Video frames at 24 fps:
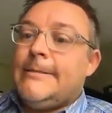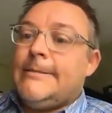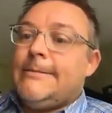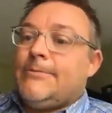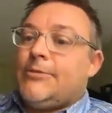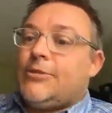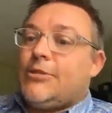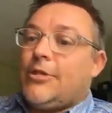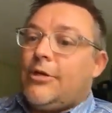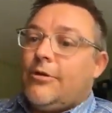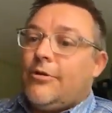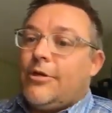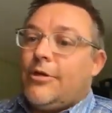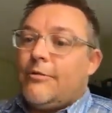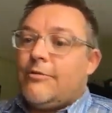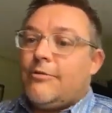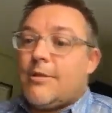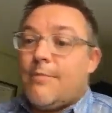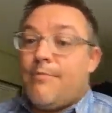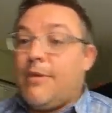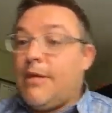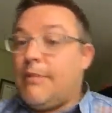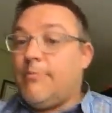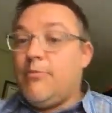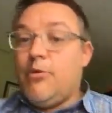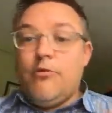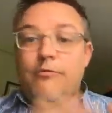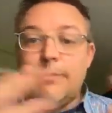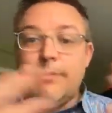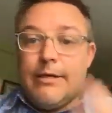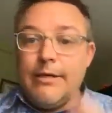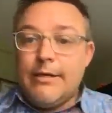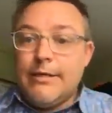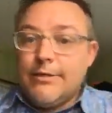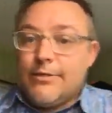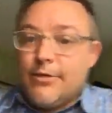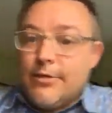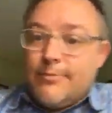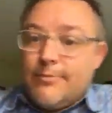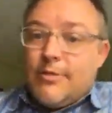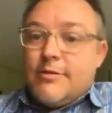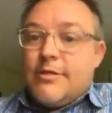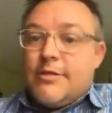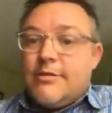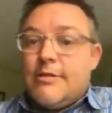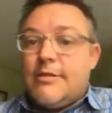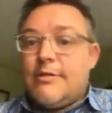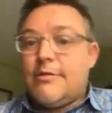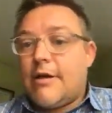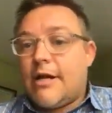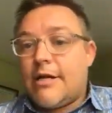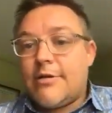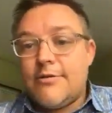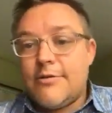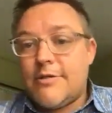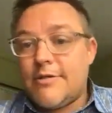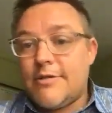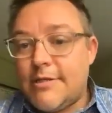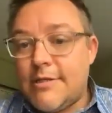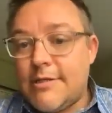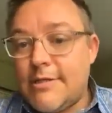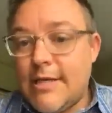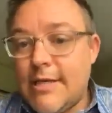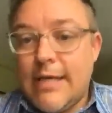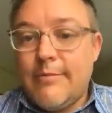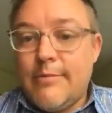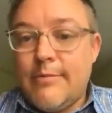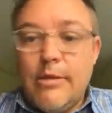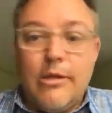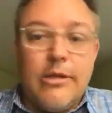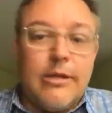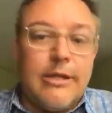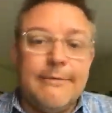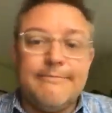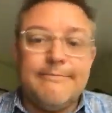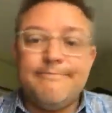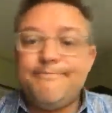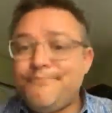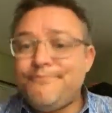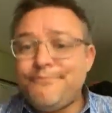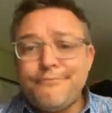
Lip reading: So there was a big movement in terms of directors of sustainability.